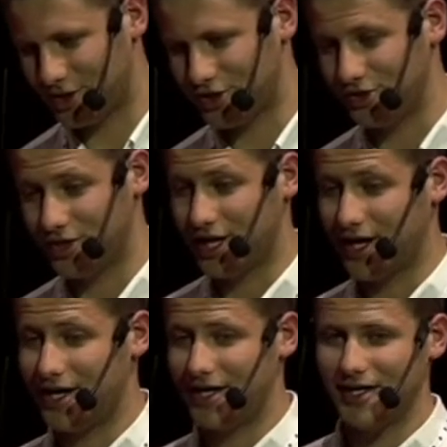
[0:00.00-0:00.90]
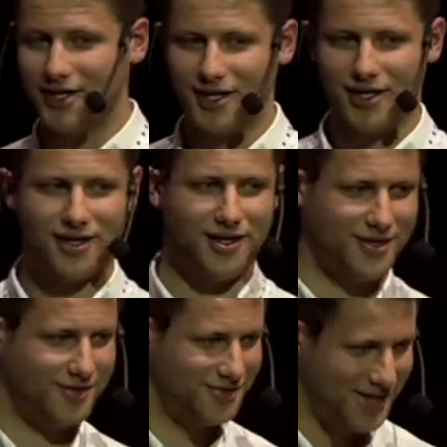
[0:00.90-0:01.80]
should you care?
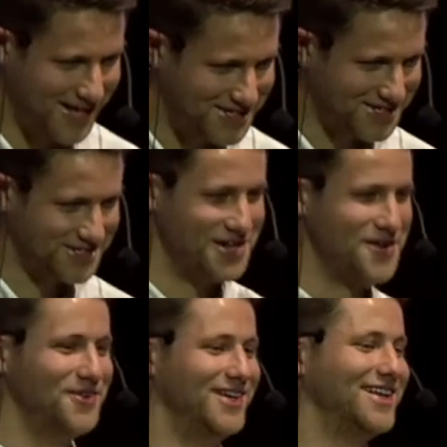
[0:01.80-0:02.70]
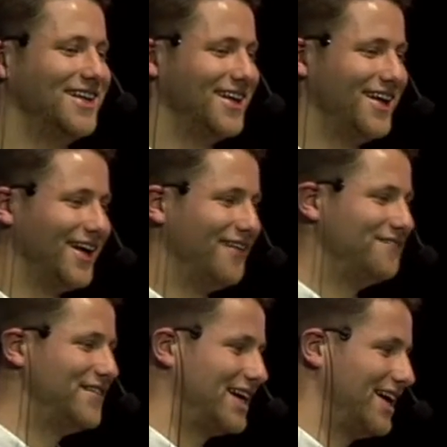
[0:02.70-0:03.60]
The answer is no,
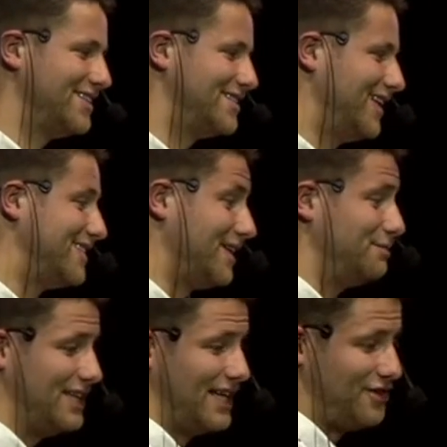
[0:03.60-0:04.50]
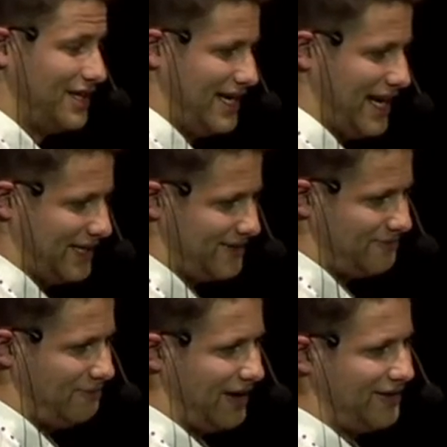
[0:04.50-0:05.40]
because it's simply not ready yet.
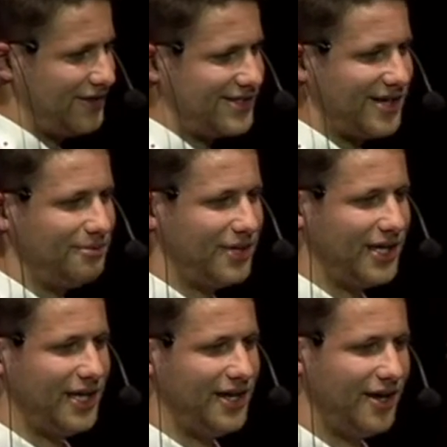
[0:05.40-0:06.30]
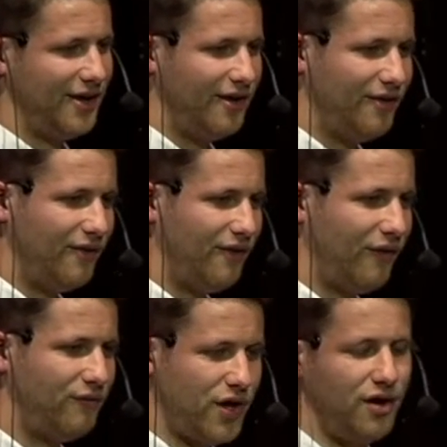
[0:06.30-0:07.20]
And there's simply
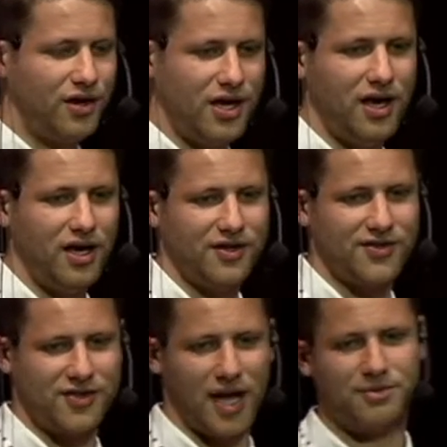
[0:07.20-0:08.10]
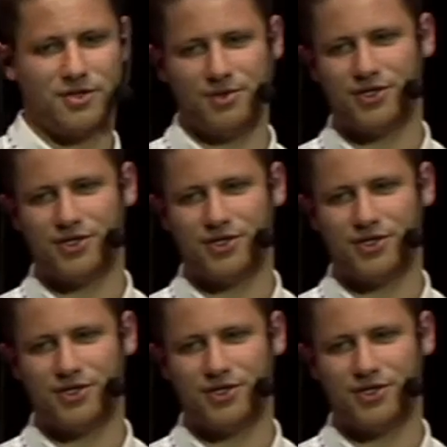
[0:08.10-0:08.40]
few key steps to be